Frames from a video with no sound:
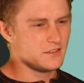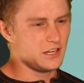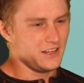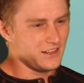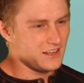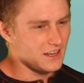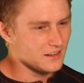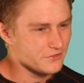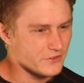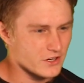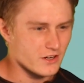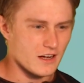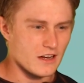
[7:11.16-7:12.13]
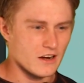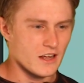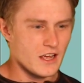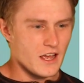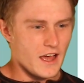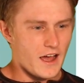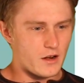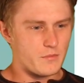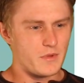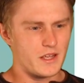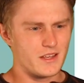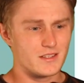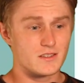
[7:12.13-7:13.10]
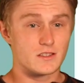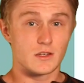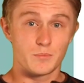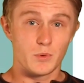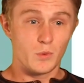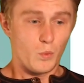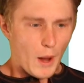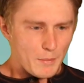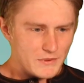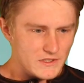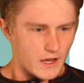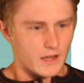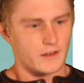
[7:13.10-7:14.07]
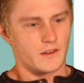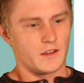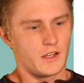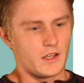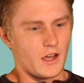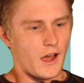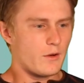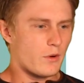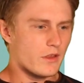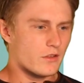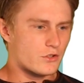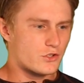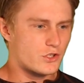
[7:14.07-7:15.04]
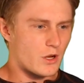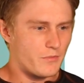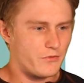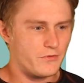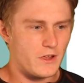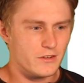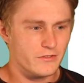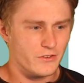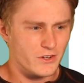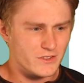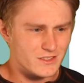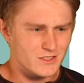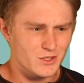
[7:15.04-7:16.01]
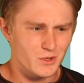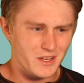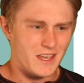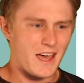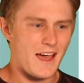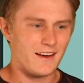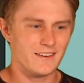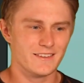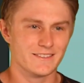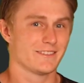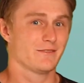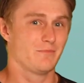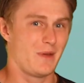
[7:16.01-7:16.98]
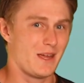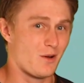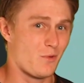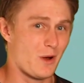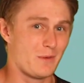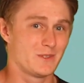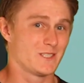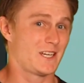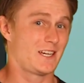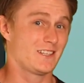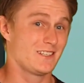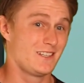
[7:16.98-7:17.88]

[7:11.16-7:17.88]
can't figure out how to make a simple website. I'd rather jump face first into a cactus than make a website.